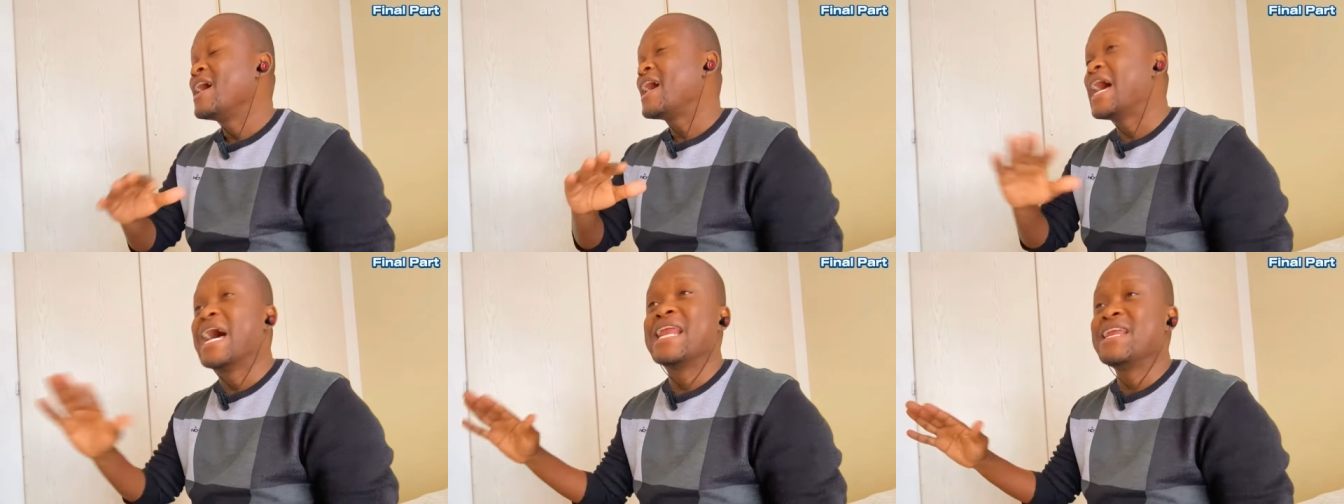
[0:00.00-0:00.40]

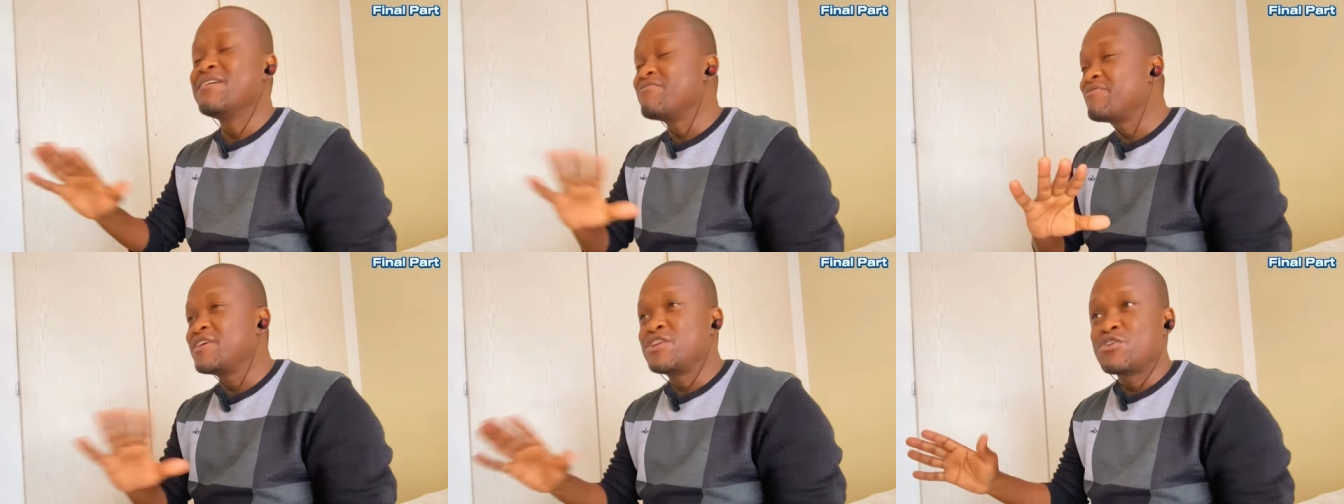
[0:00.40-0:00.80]
any
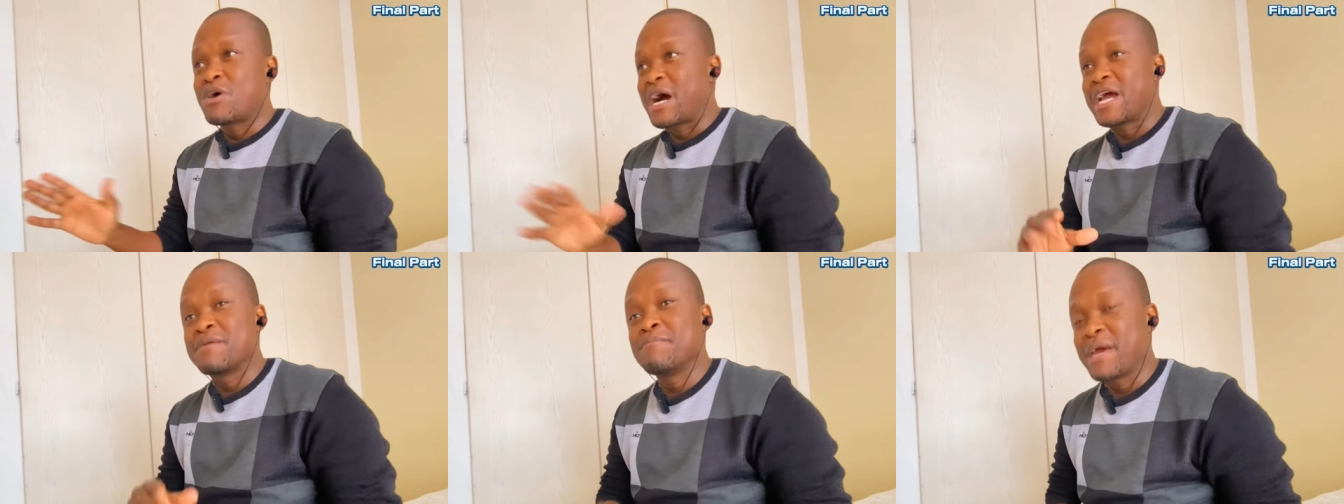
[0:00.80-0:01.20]
video
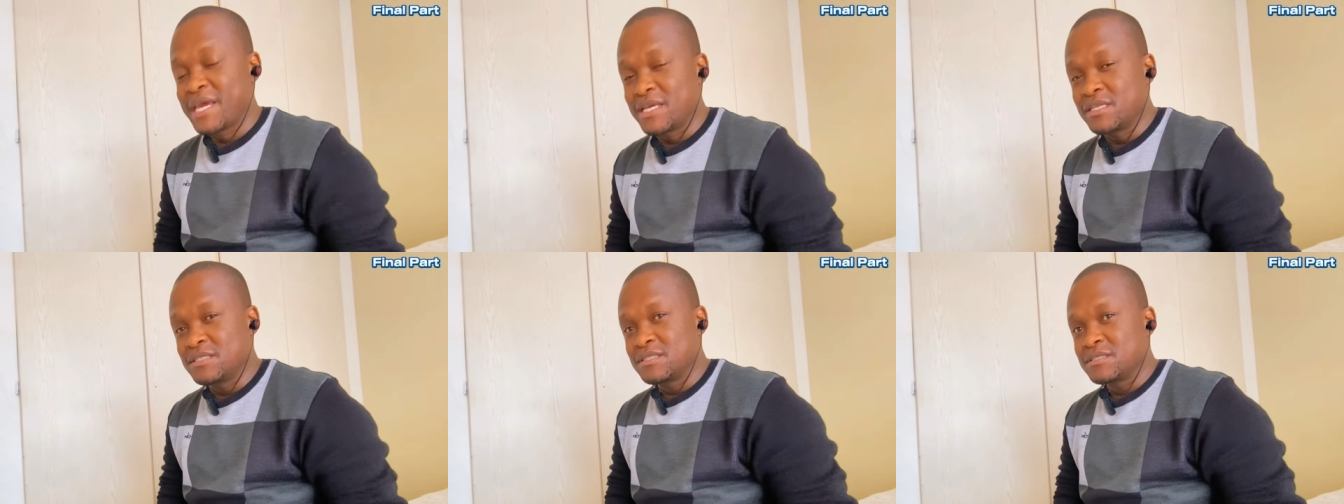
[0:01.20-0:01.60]
I
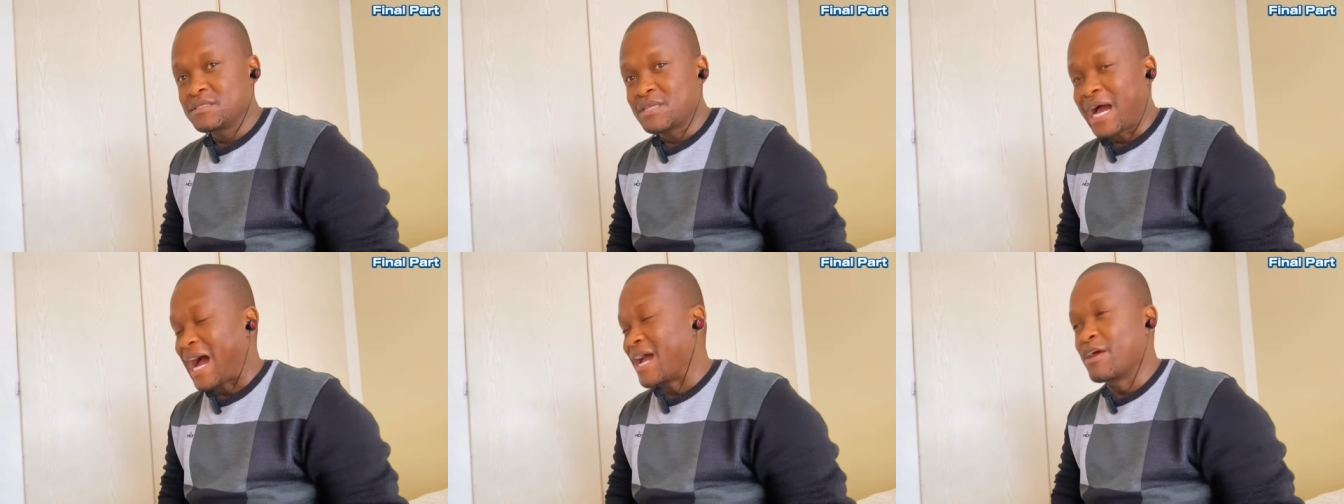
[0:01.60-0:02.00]
make,
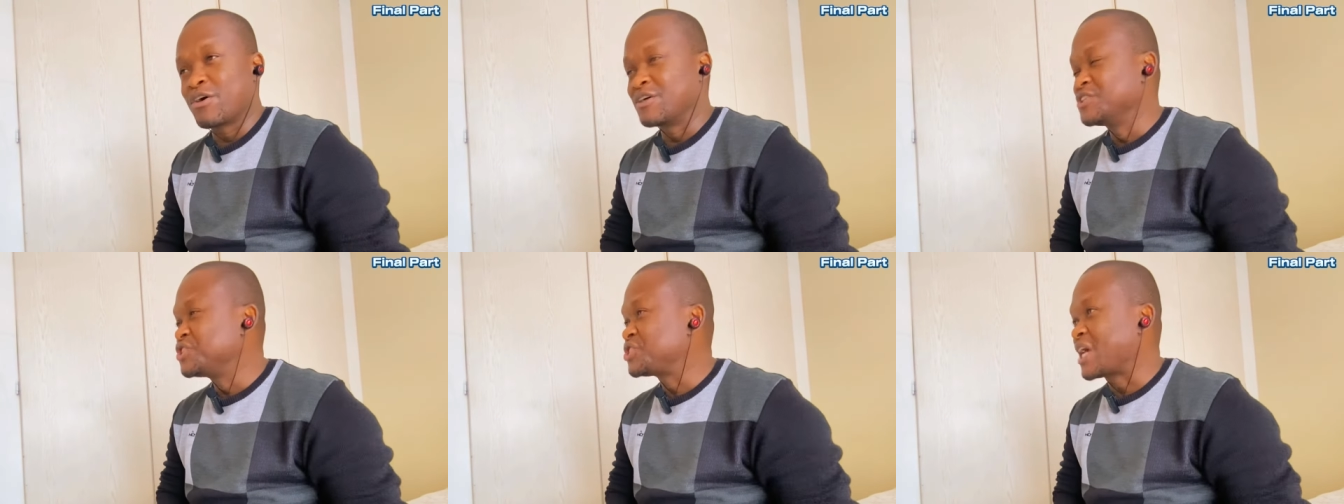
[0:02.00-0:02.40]
I
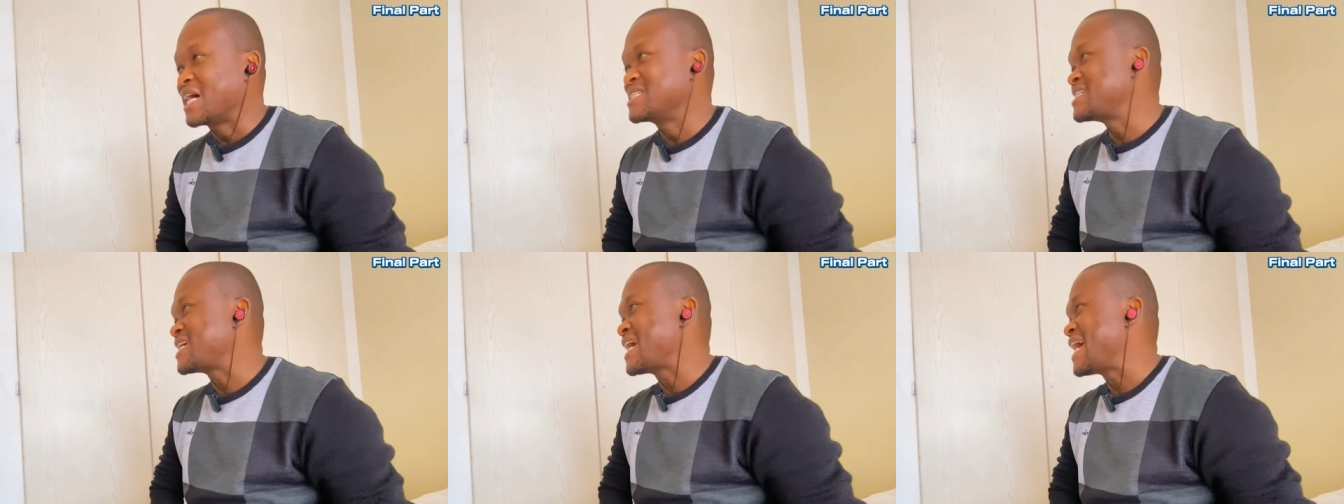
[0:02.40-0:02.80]
don't
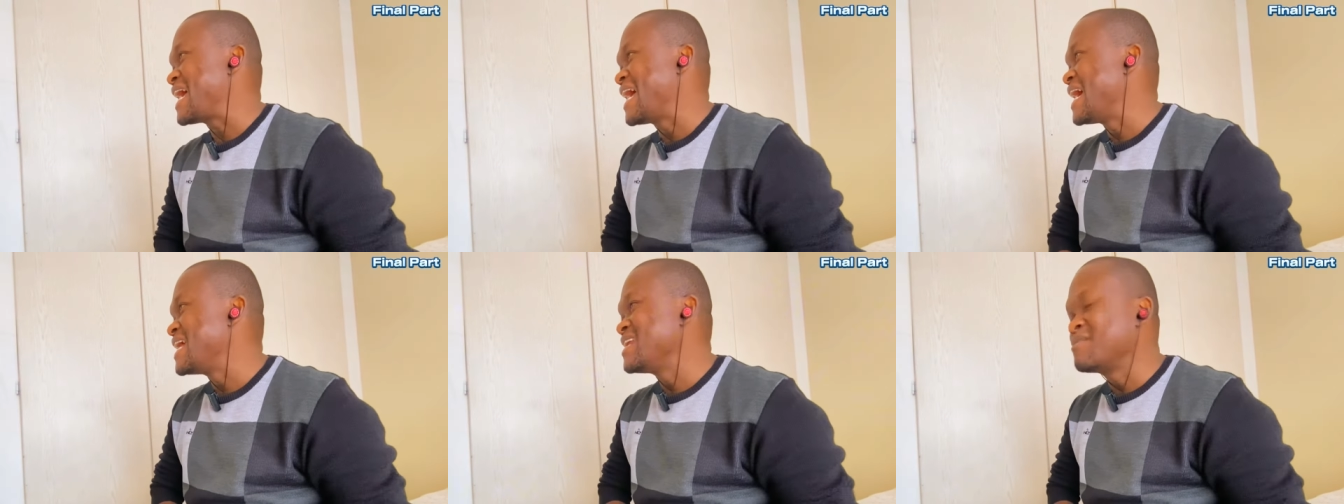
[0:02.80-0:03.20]
judge
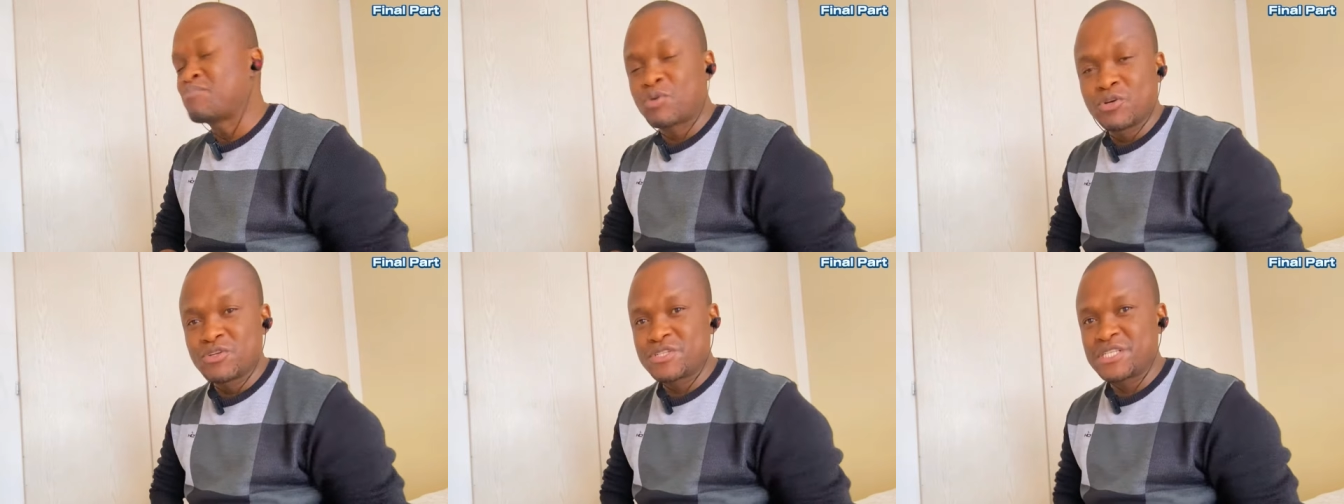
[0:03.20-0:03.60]
any
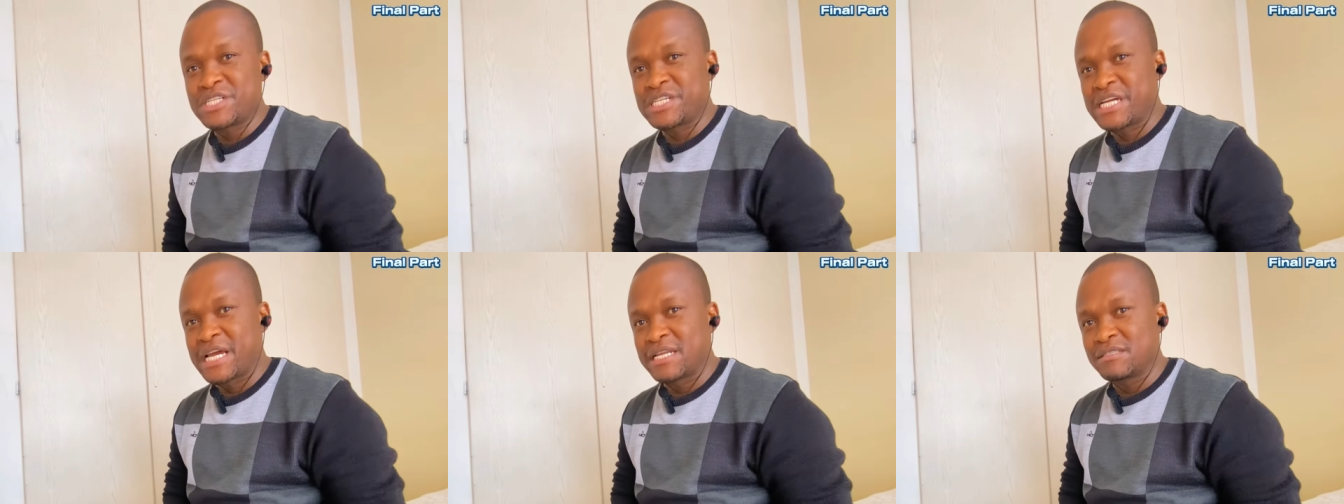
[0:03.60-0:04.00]

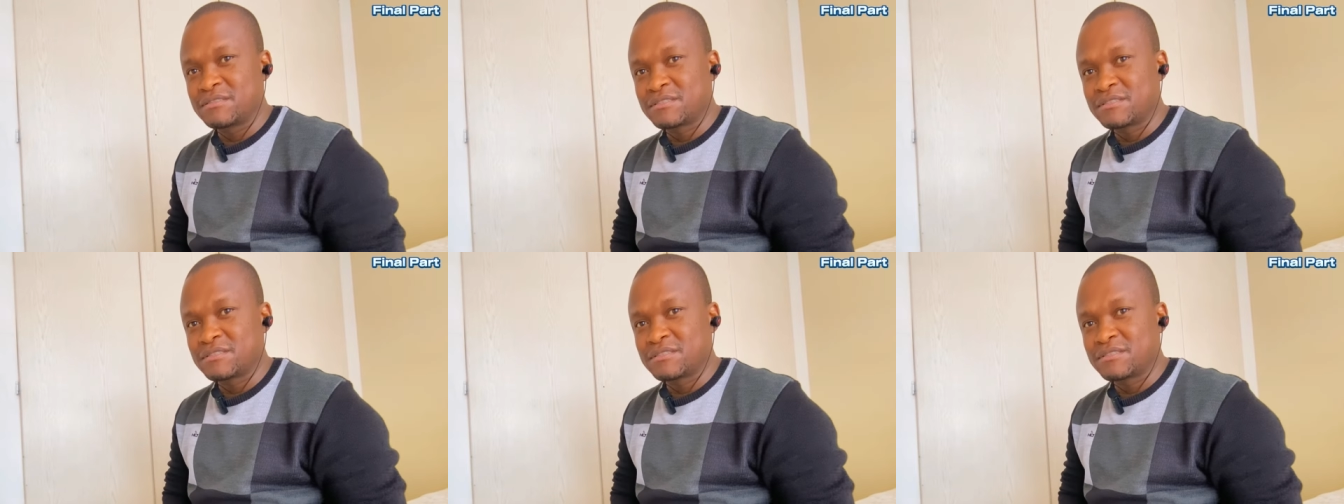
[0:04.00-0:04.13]
politician.